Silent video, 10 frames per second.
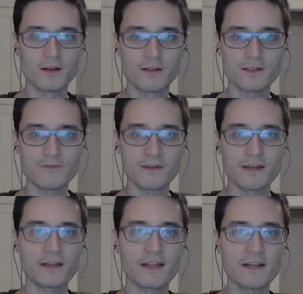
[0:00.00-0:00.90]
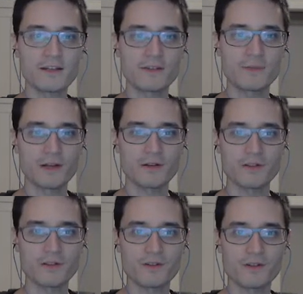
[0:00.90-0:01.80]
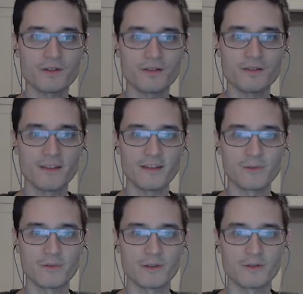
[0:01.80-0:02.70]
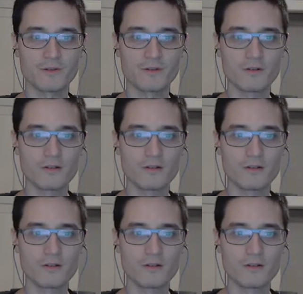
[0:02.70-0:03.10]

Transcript: Let's see if can I actually use my cursor? That'd be really cool.